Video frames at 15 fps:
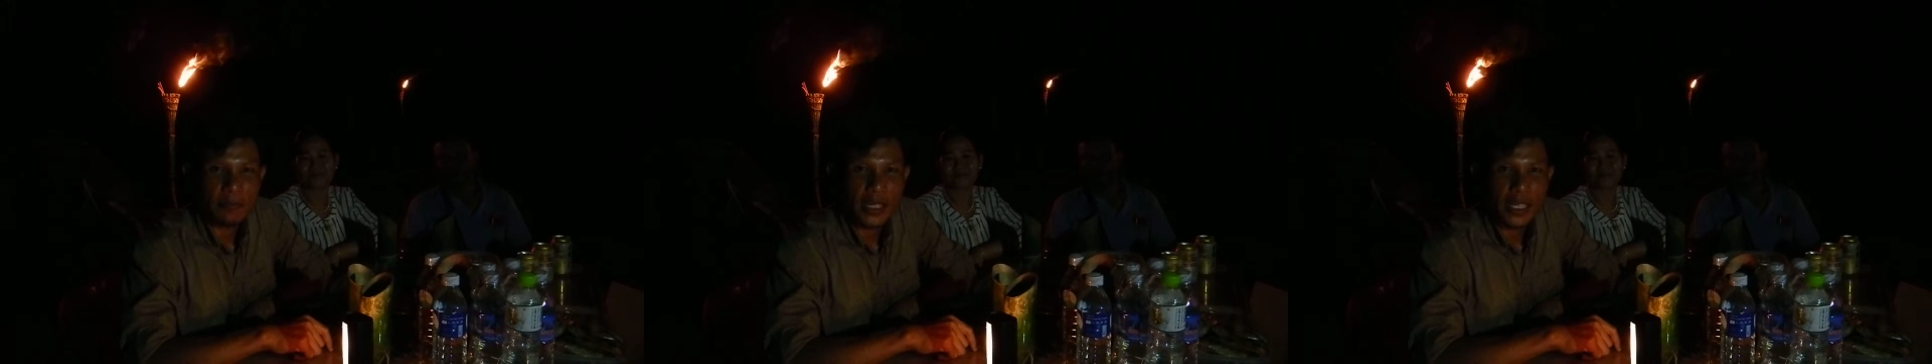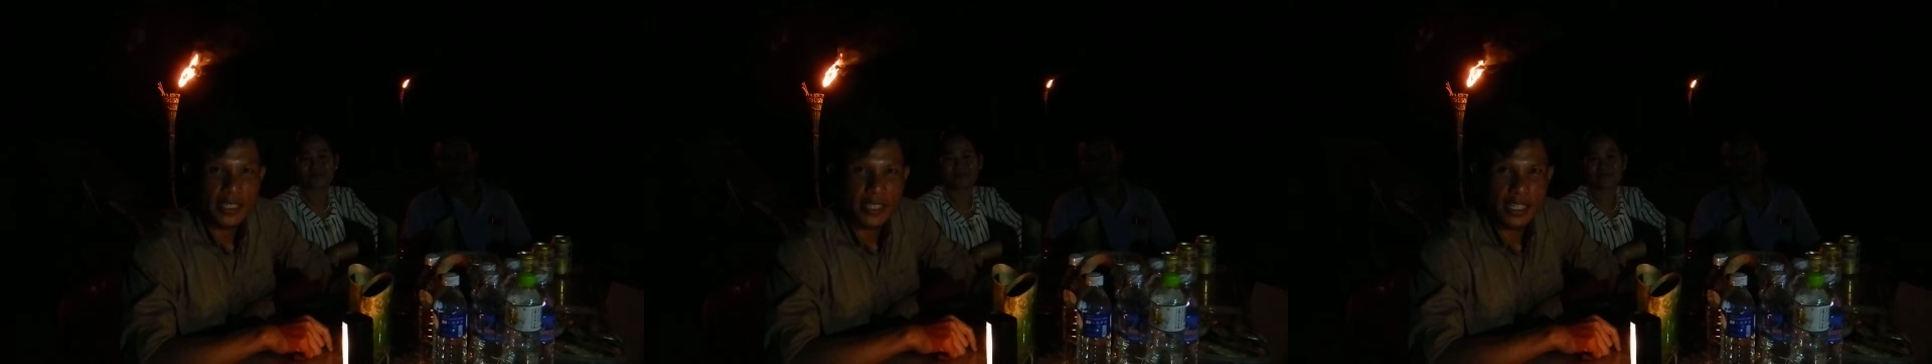
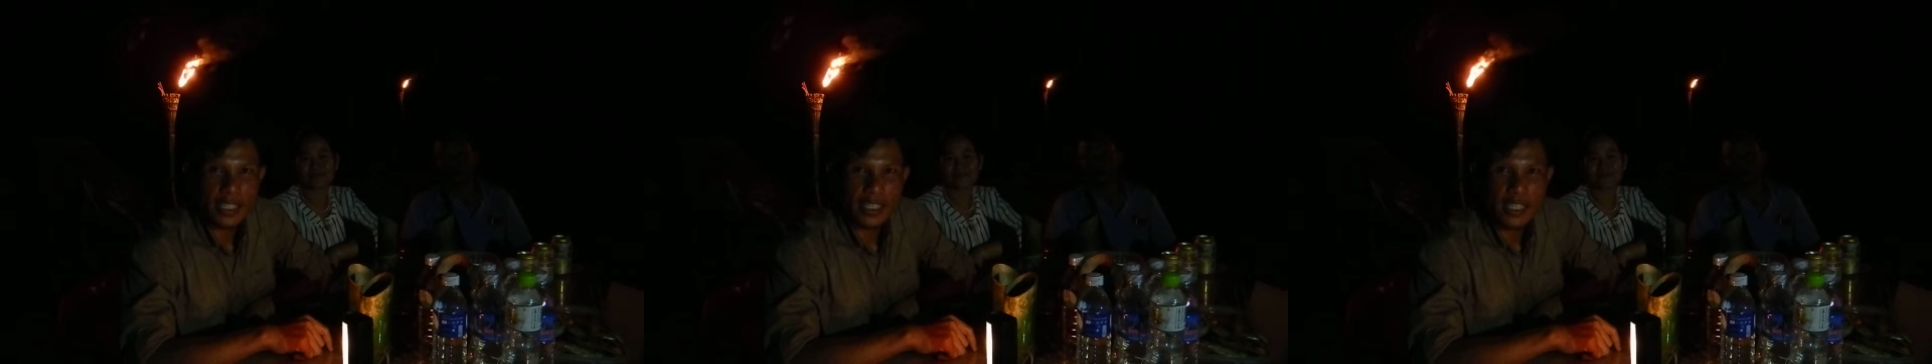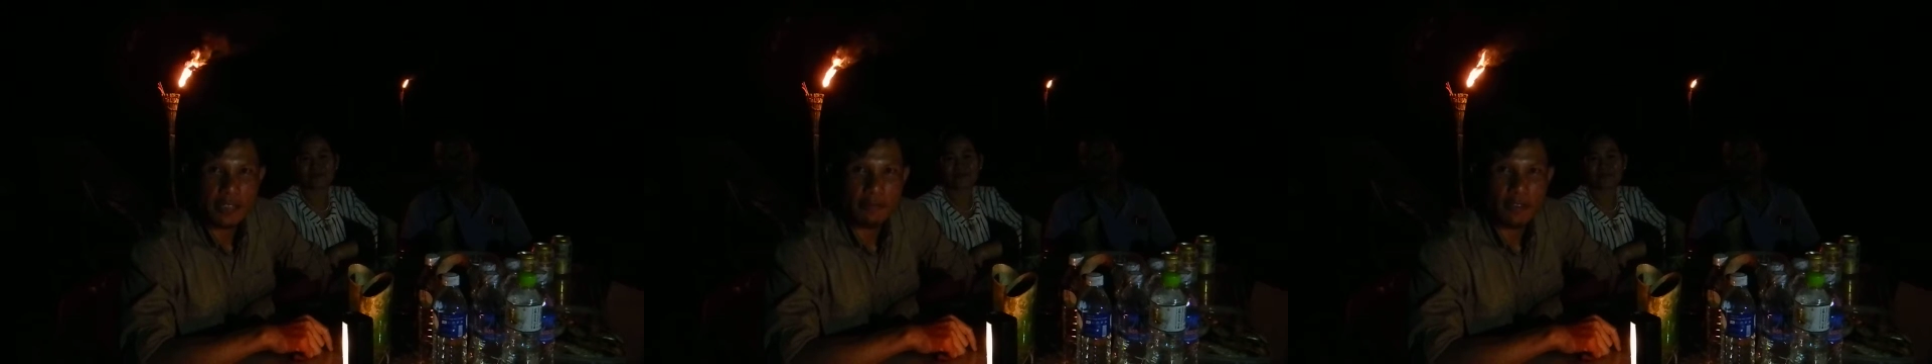
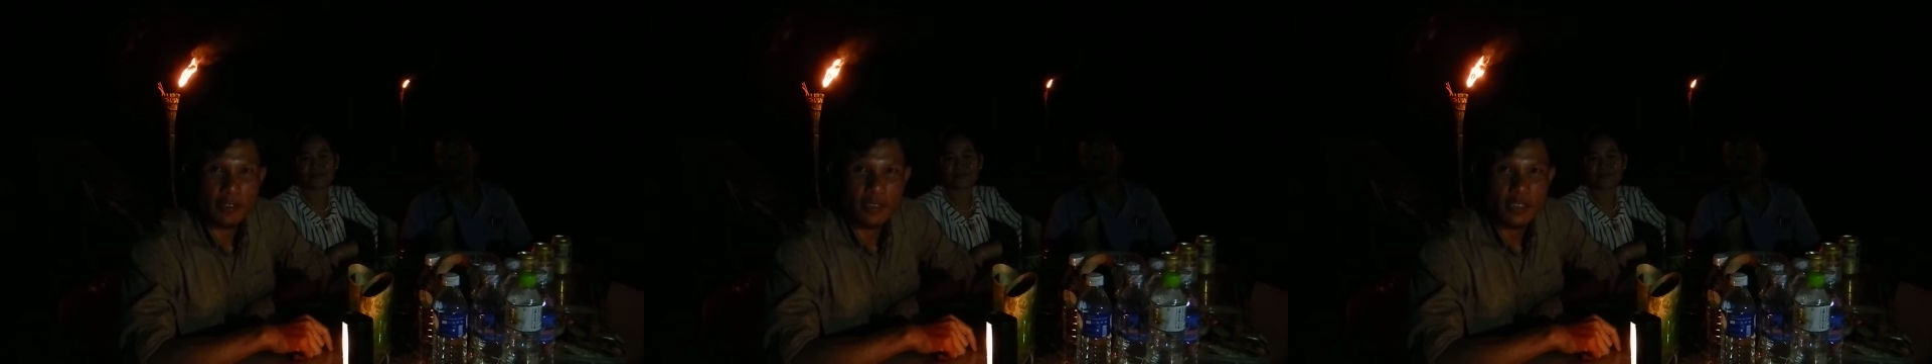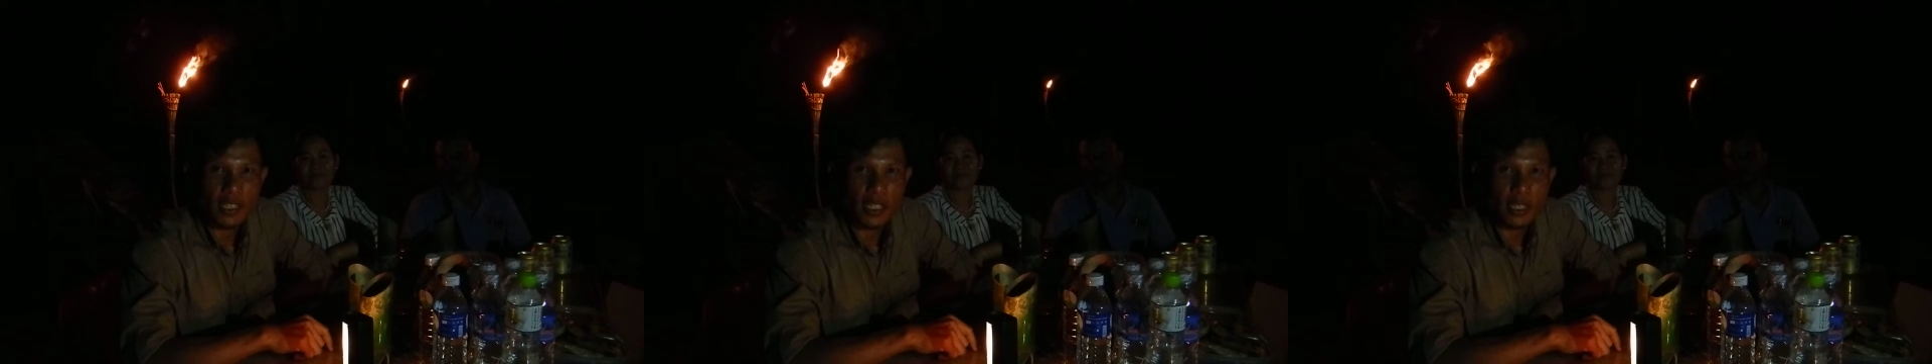executive
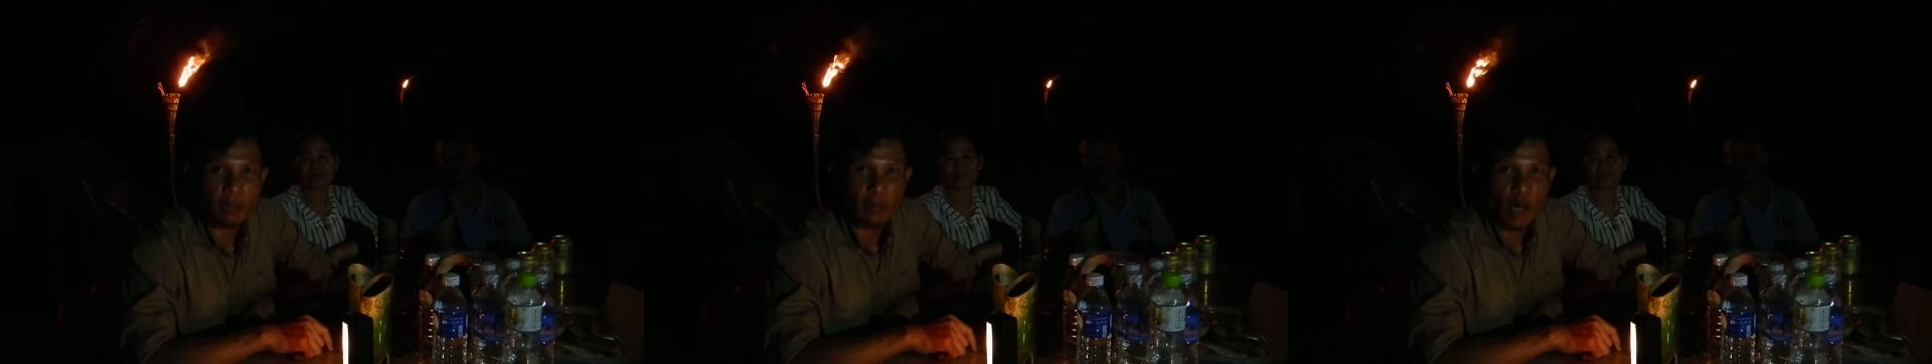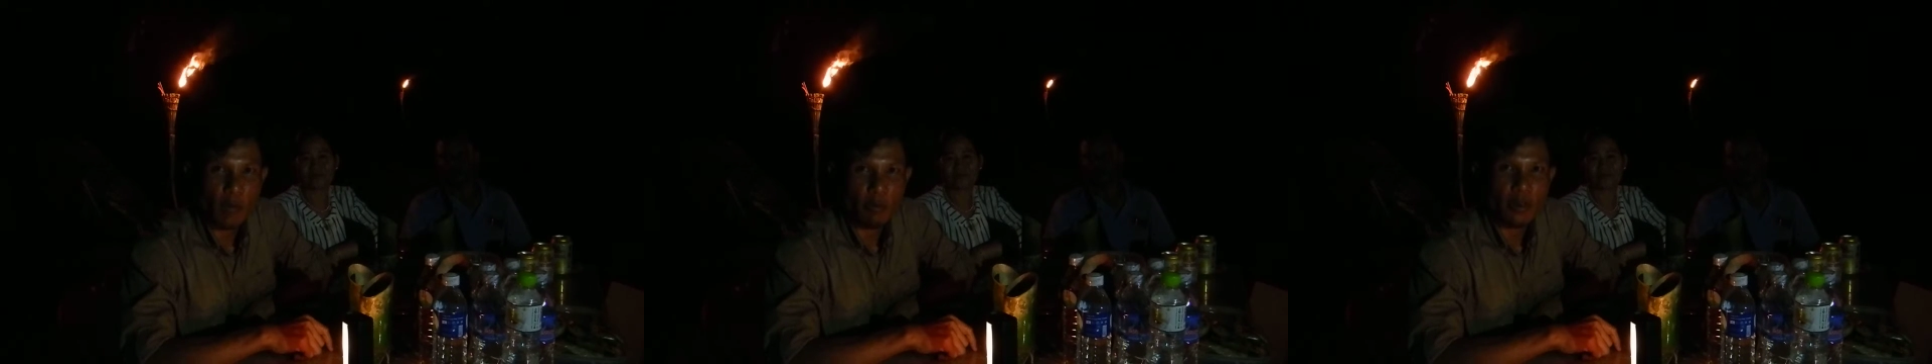
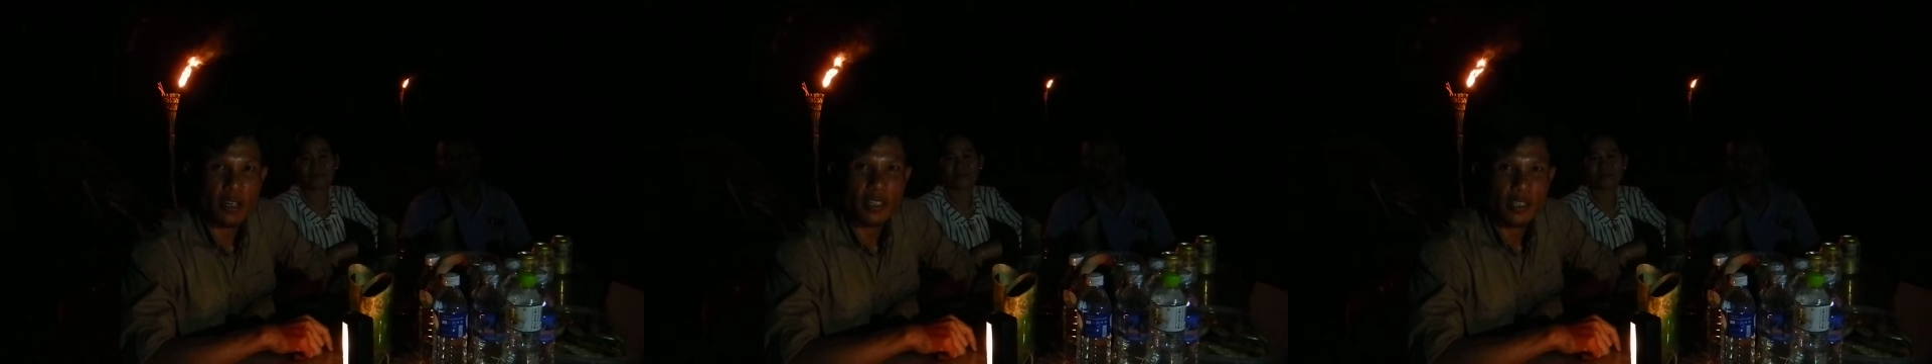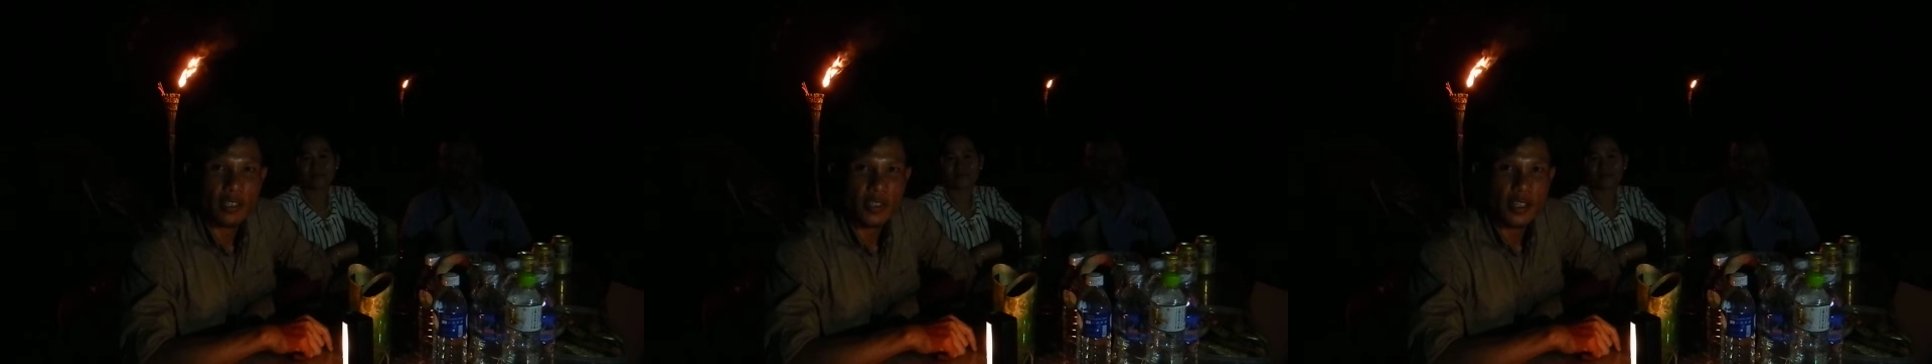um,
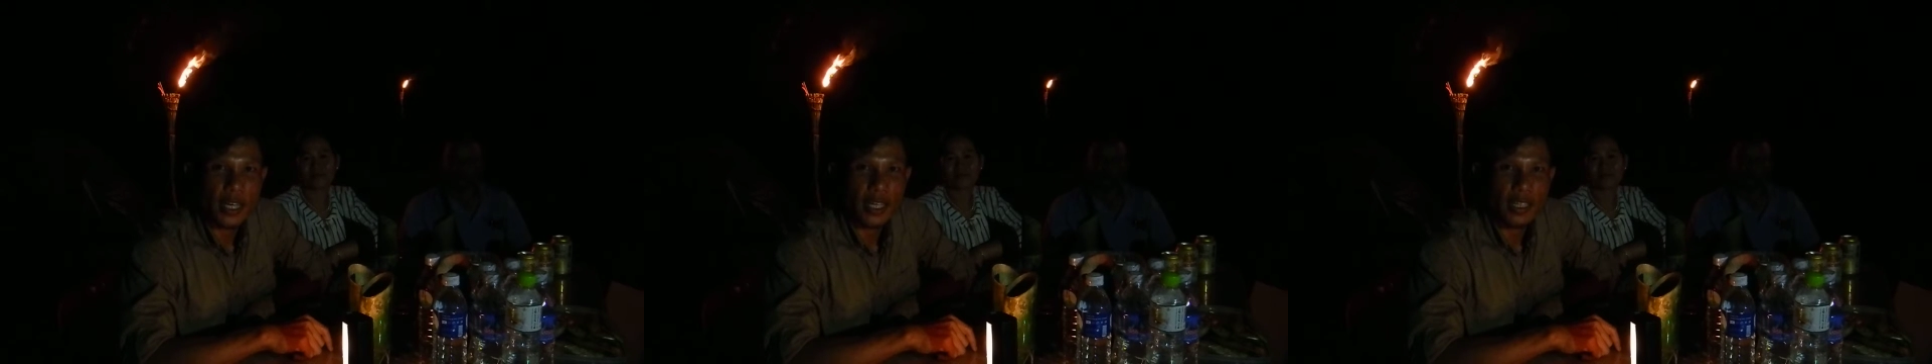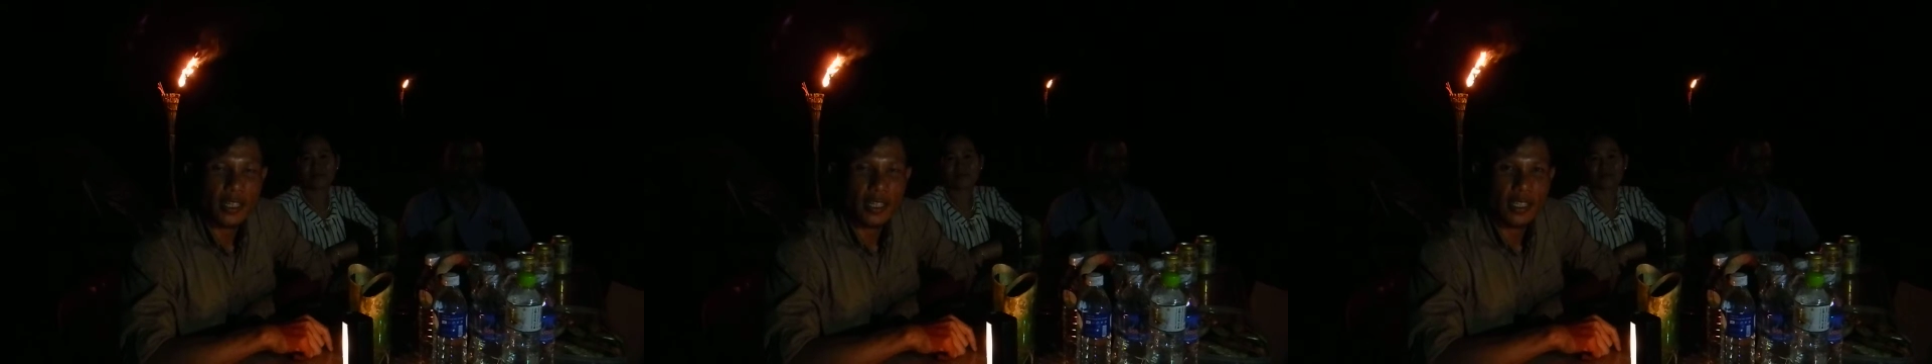operators
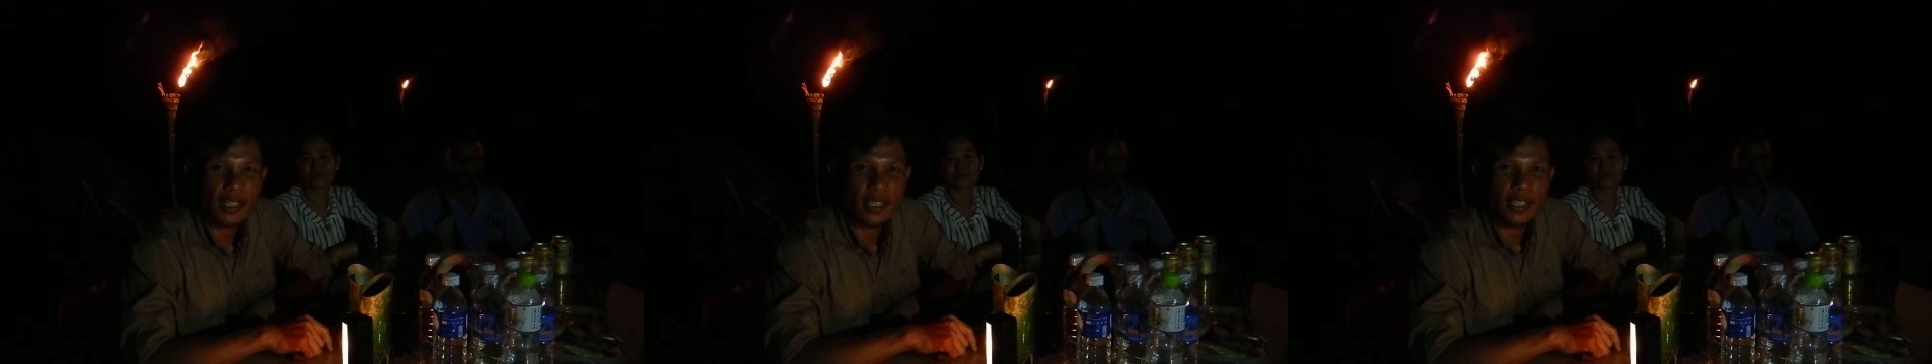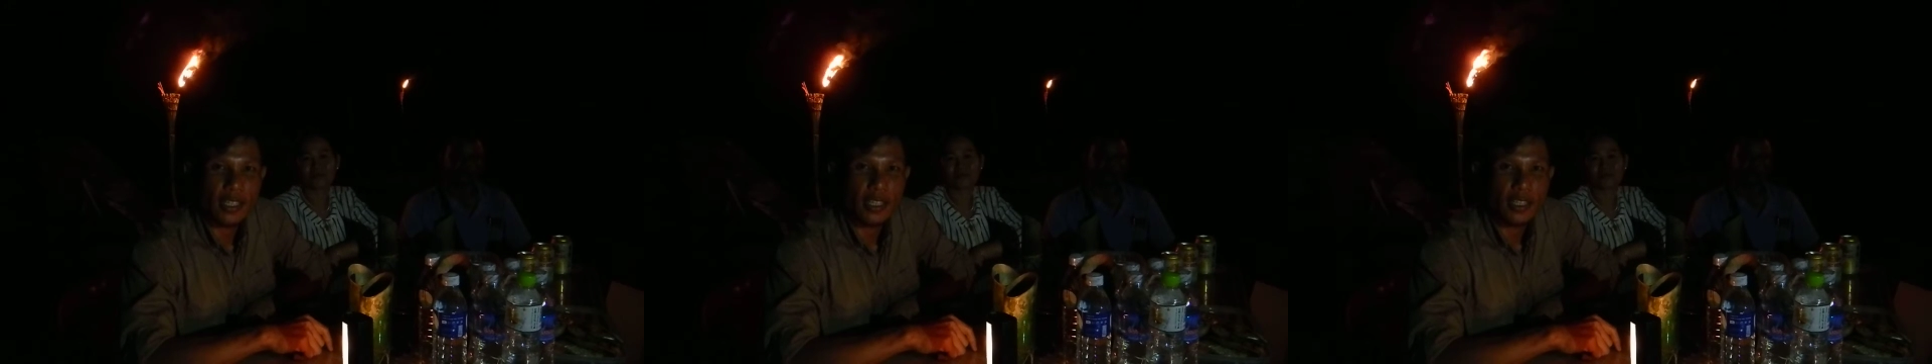at
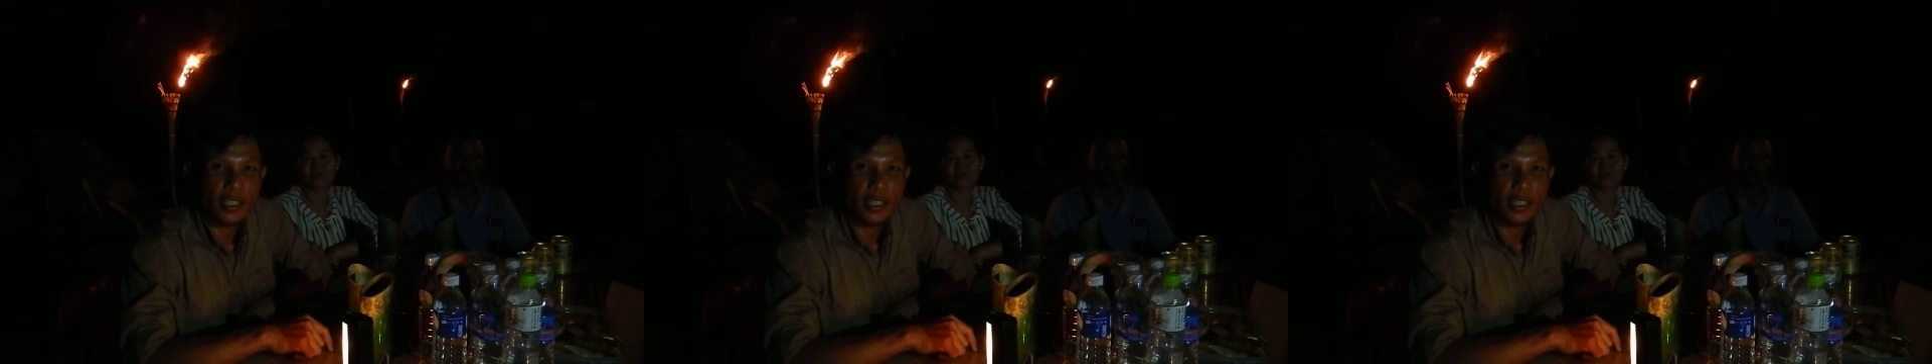the